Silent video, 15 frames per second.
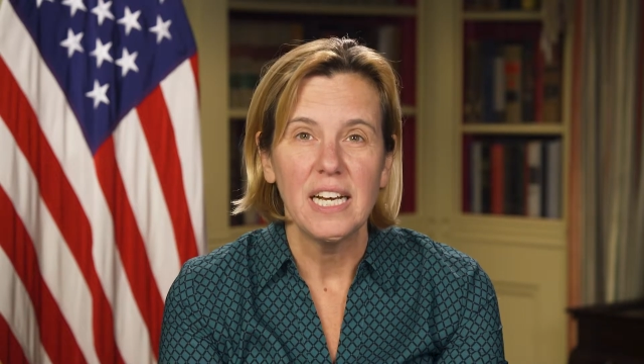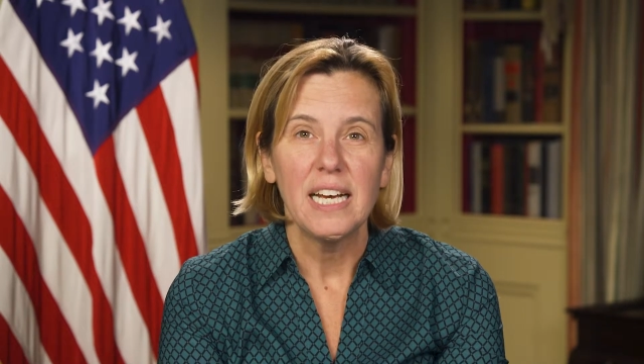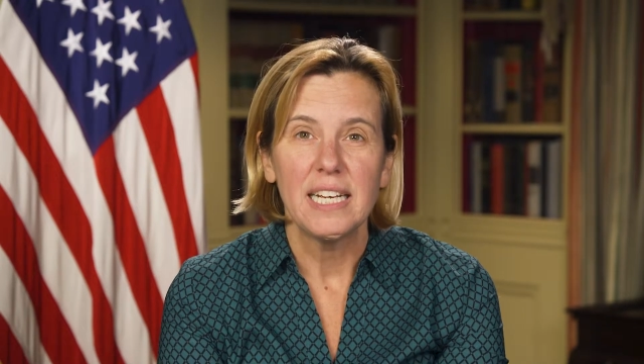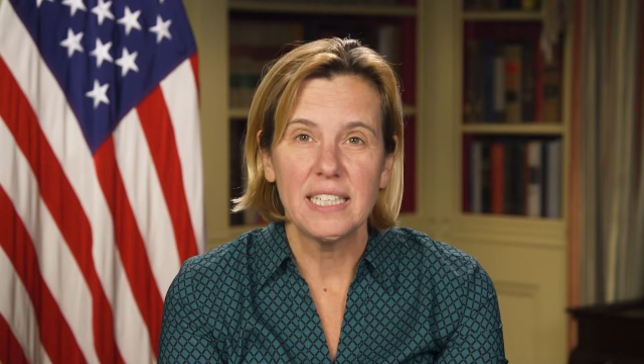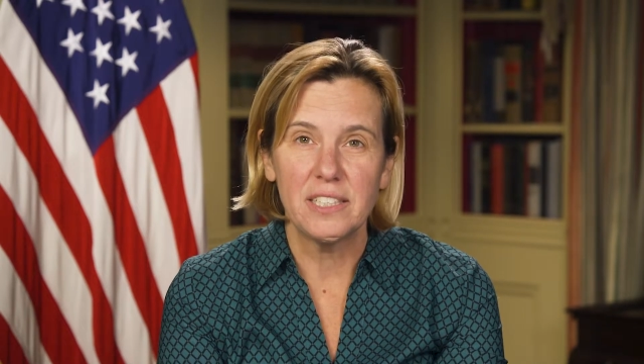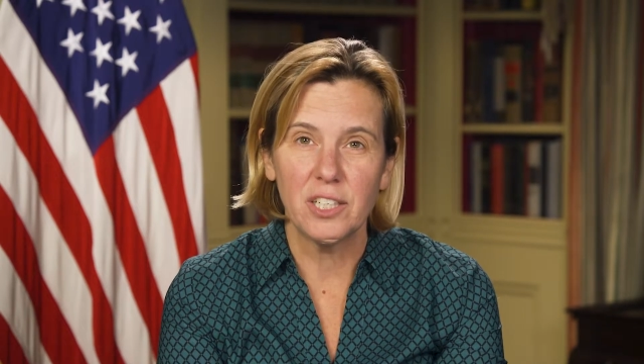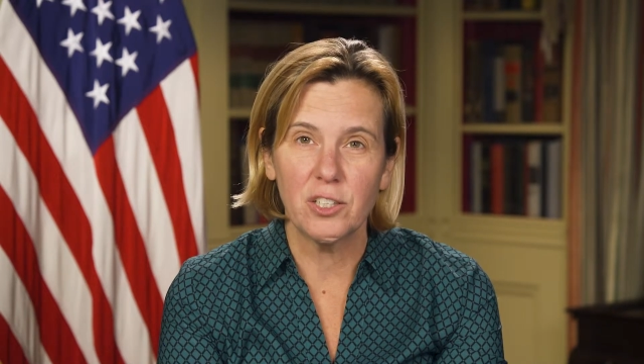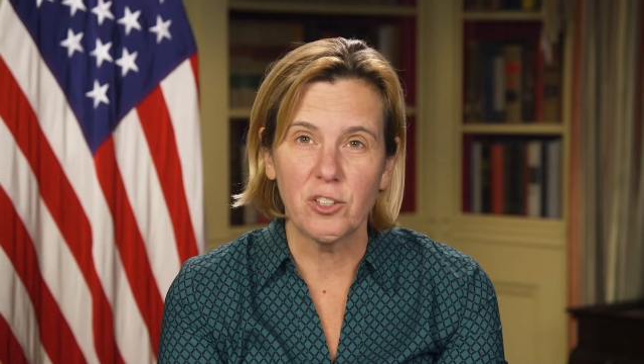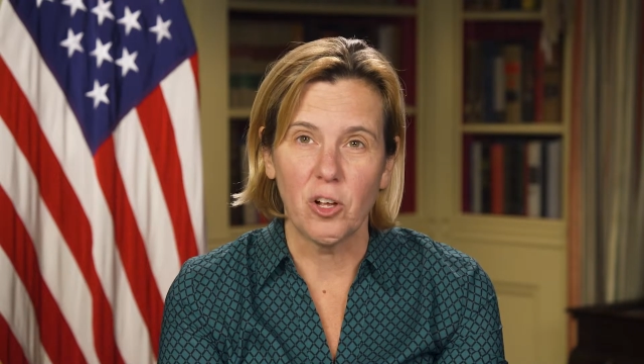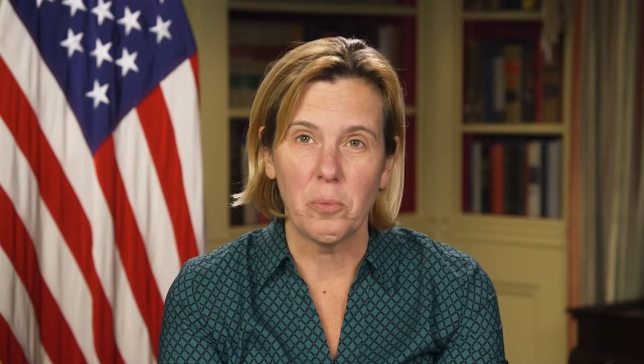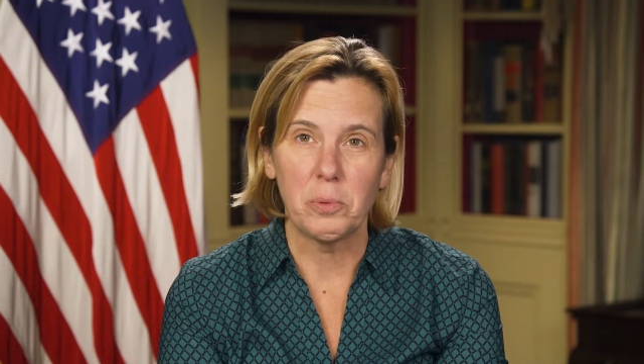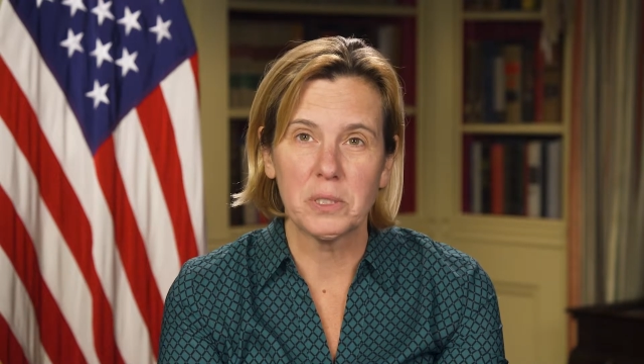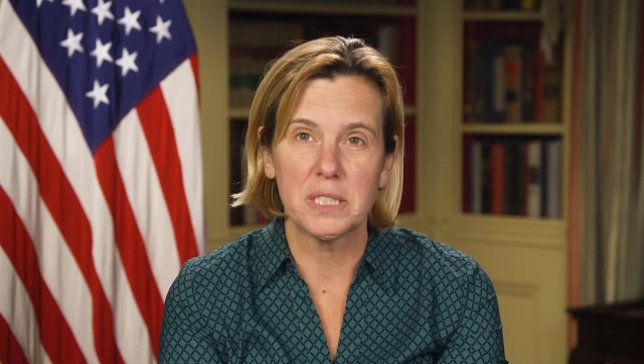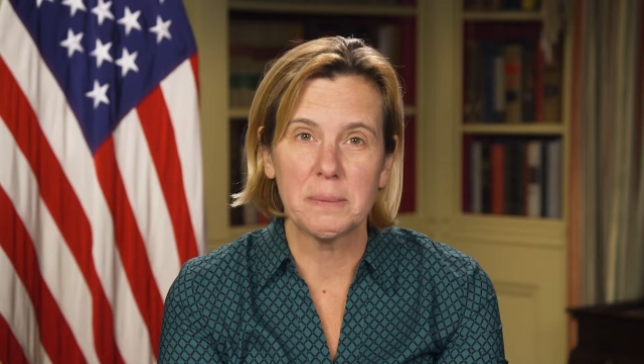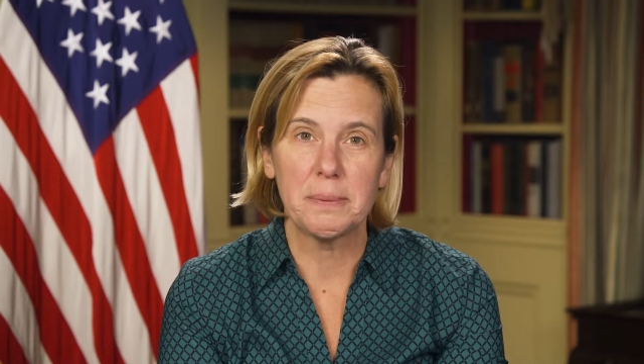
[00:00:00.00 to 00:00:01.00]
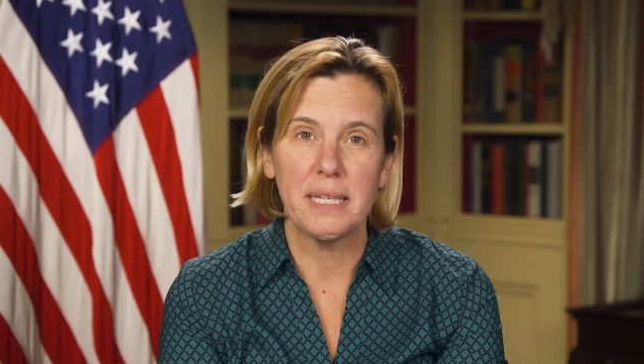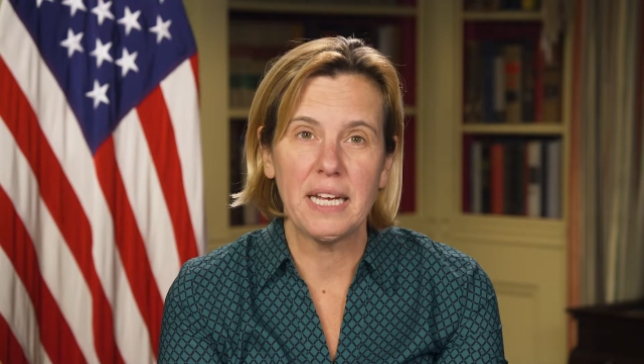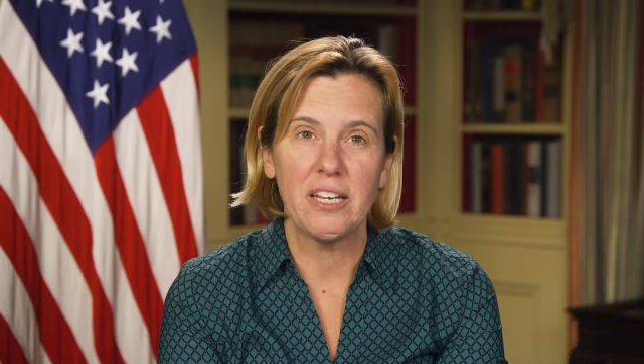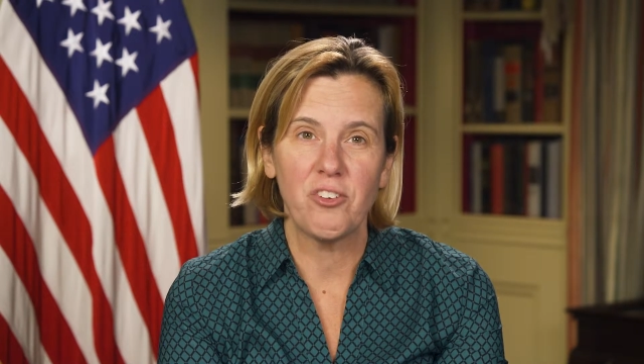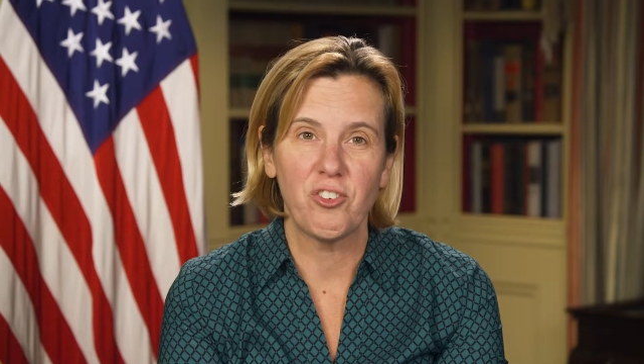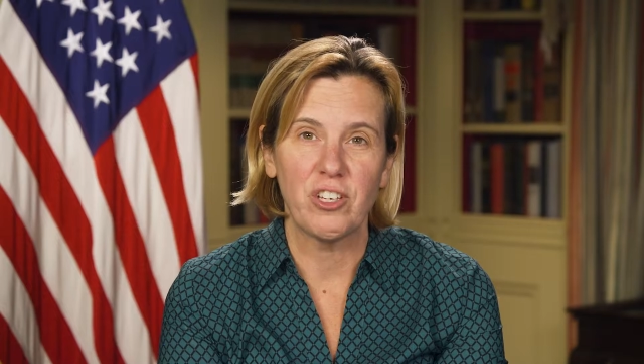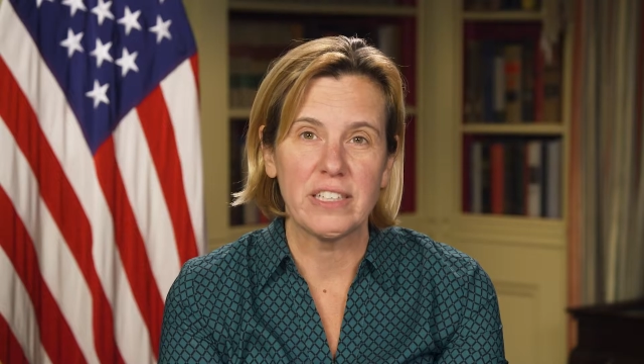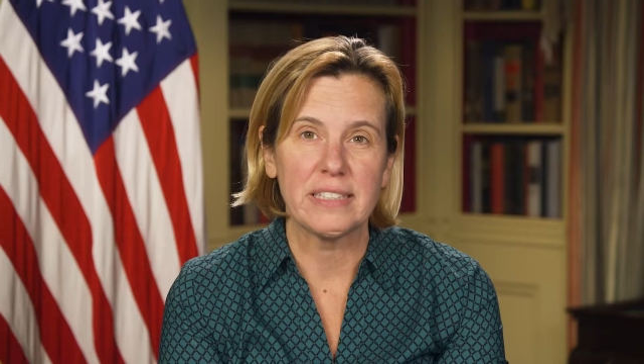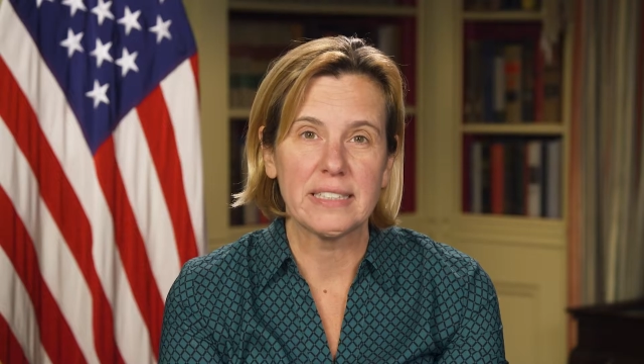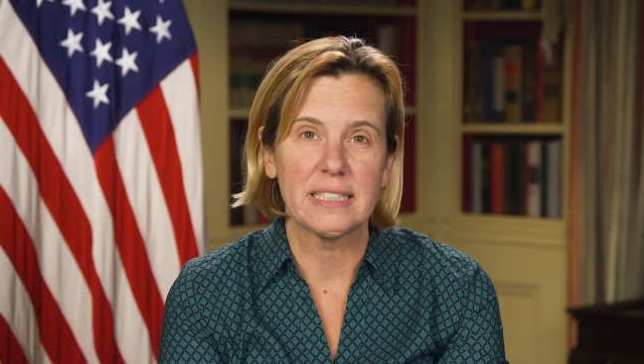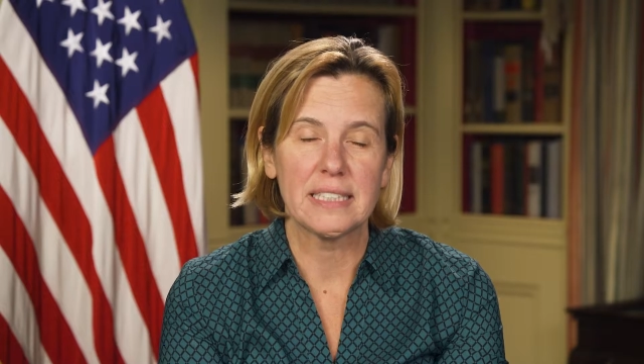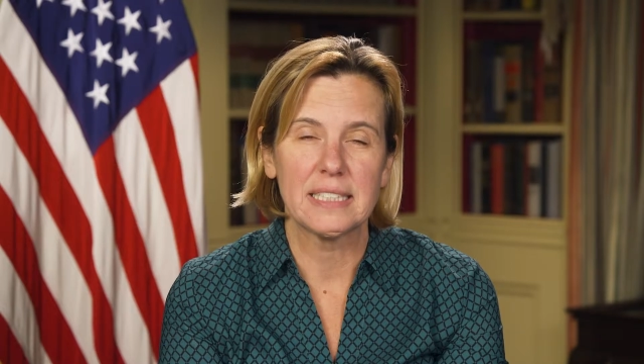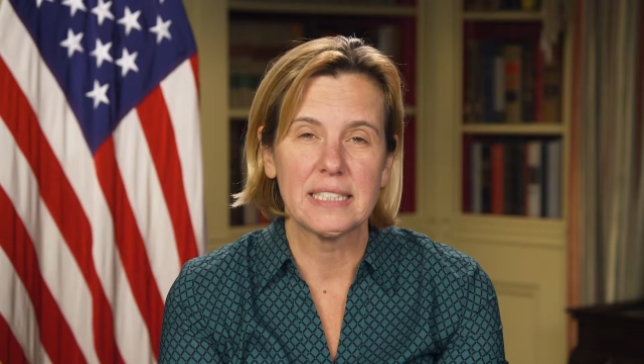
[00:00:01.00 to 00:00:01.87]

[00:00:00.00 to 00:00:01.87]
into global supply chains.